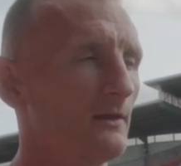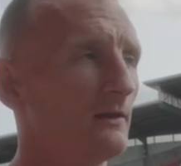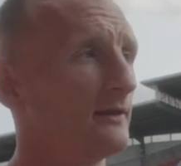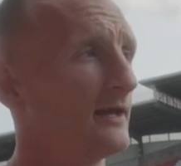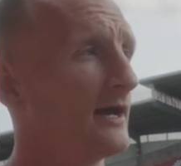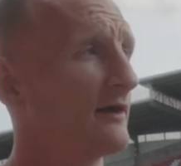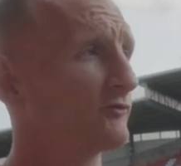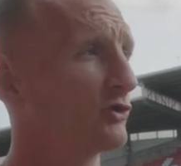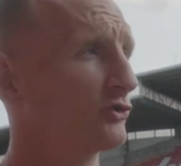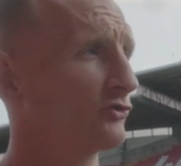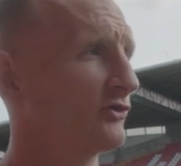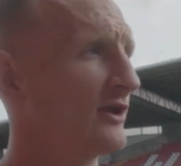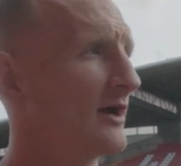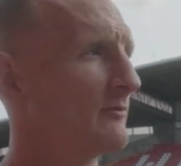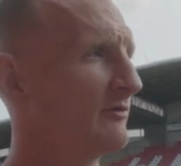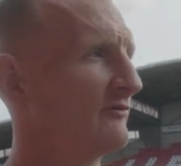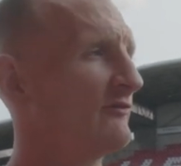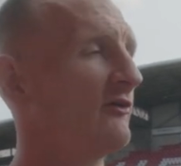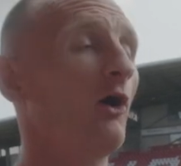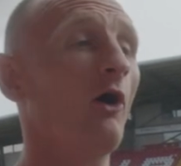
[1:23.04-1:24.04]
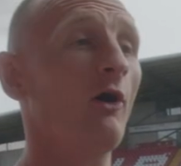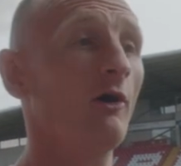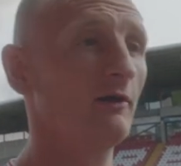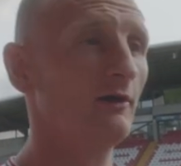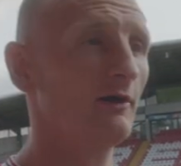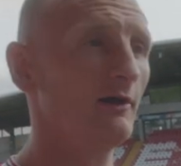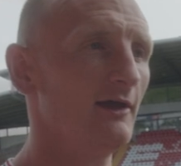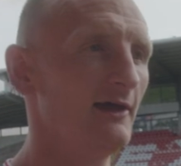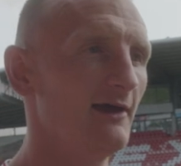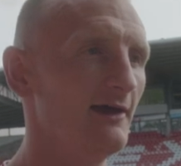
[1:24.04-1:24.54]
Yeah, I've not done that before
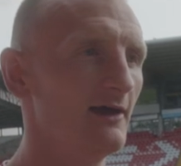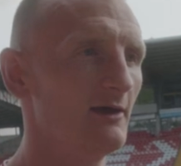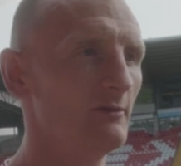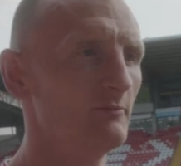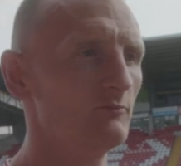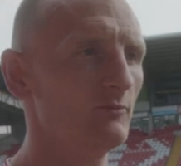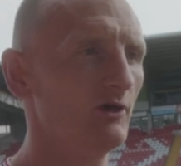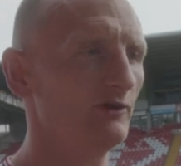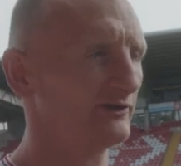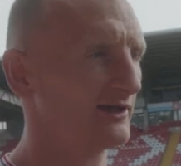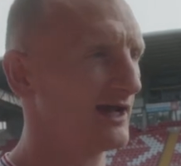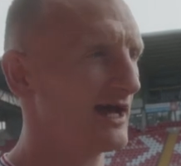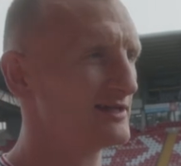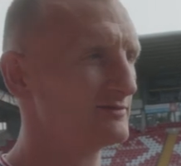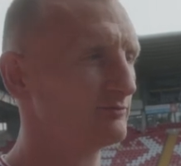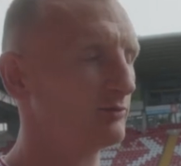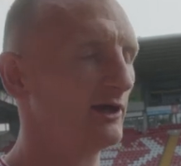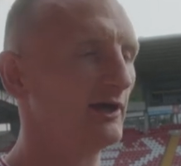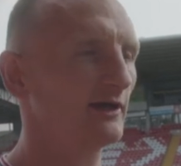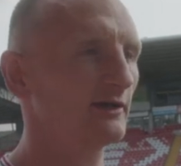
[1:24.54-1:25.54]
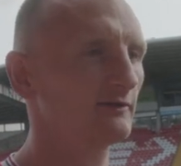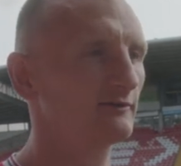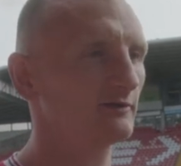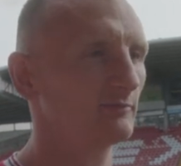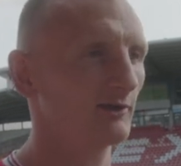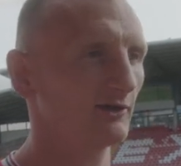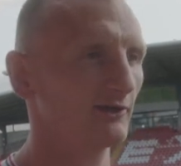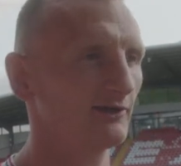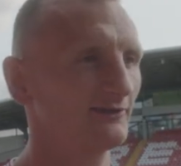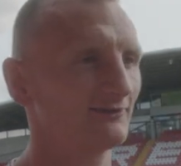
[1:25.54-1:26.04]
as an icebreaker, to
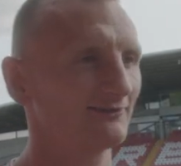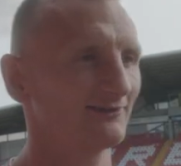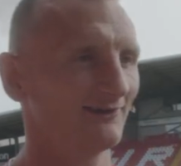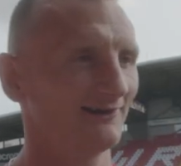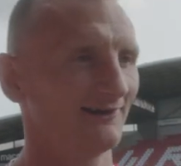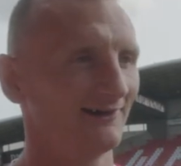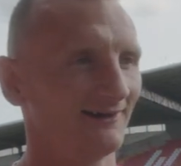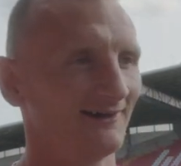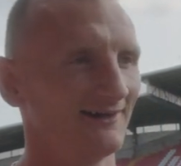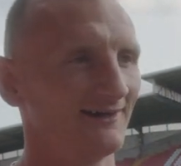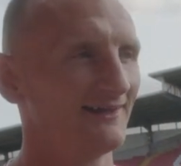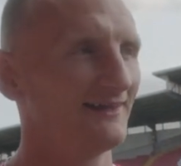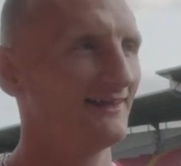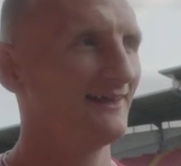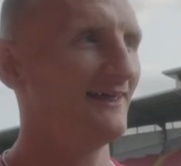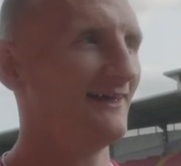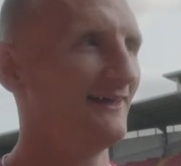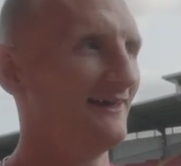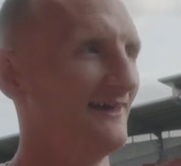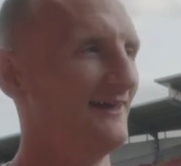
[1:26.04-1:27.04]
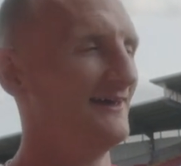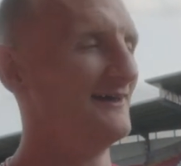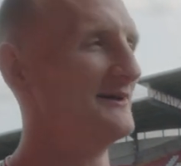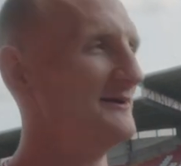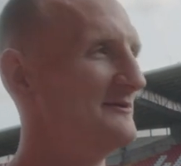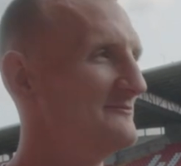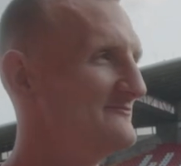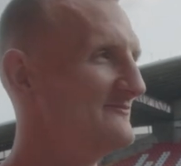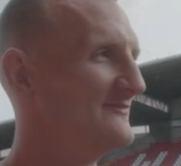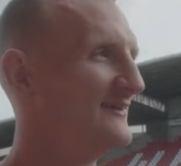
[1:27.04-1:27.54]
be honest, so
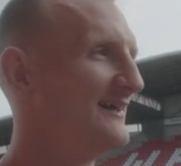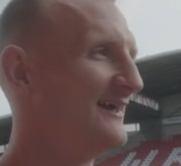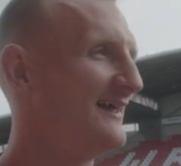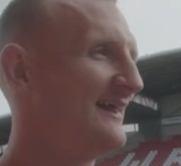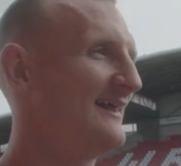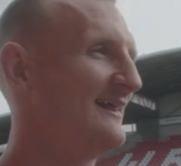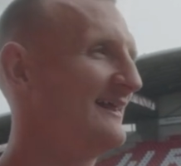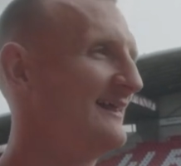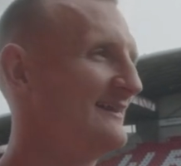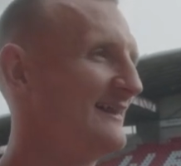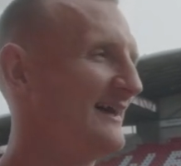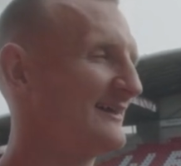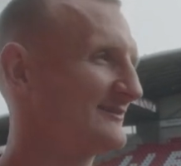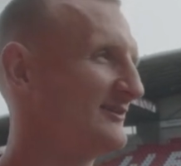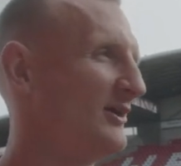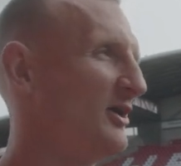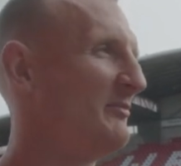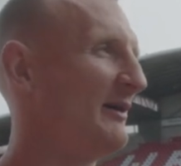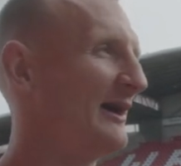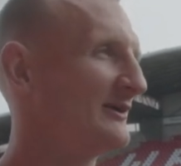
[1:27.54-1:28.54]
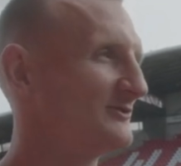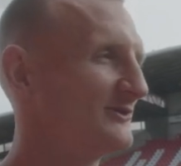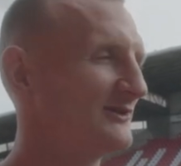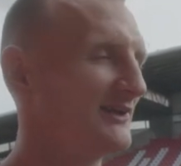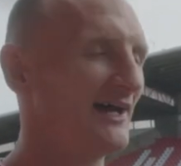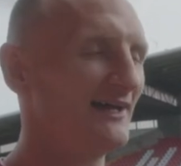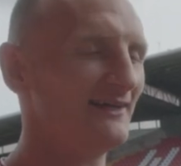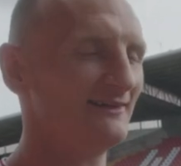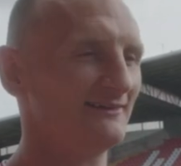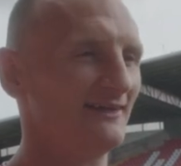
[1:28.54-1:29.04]
that's not a bad one.
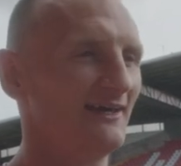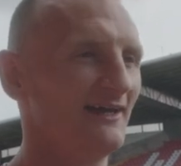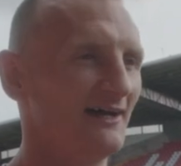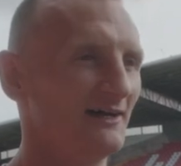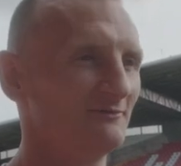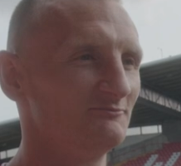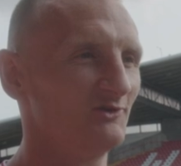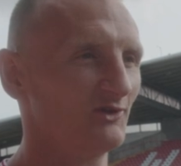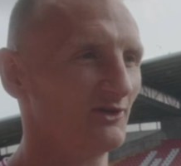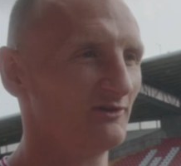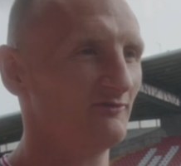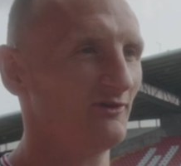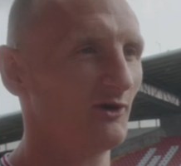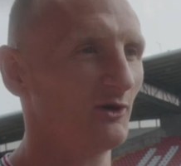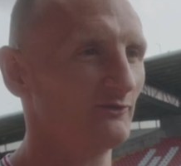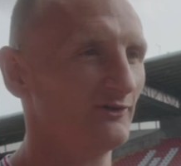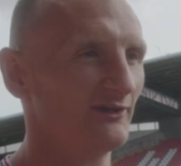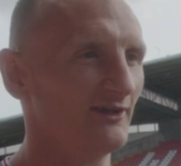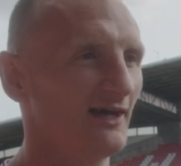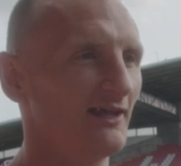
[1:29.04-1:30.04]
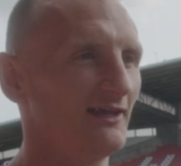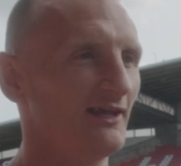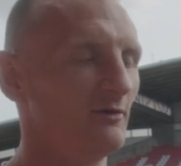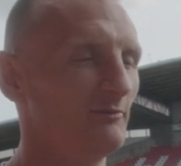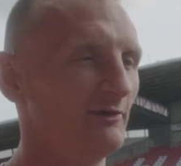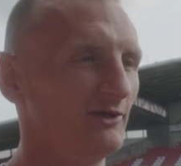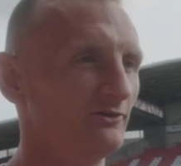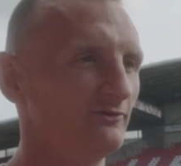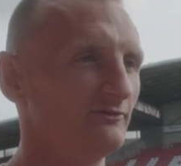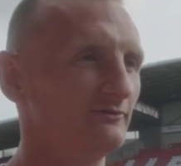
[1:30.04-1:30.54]
Like you say, I'm looking forward to that. That'll
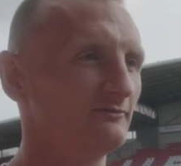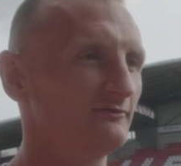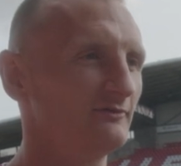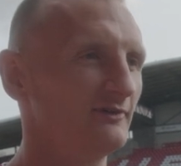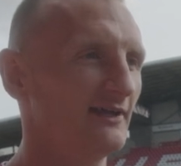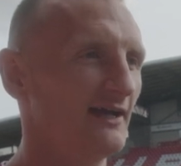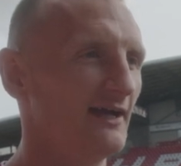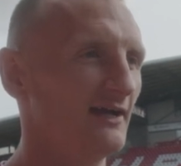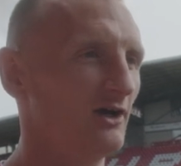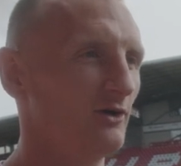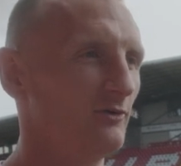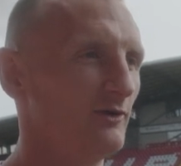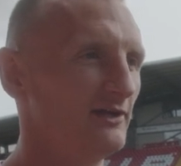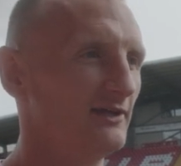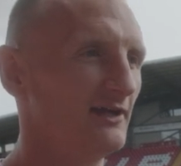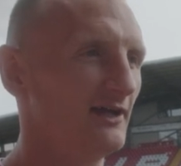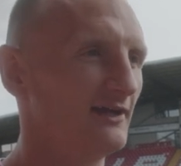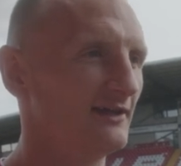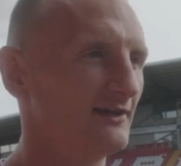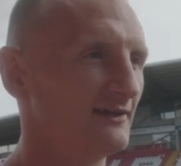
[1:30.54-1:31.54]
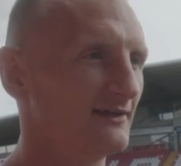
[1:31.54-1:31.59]
be good to get going, yeah.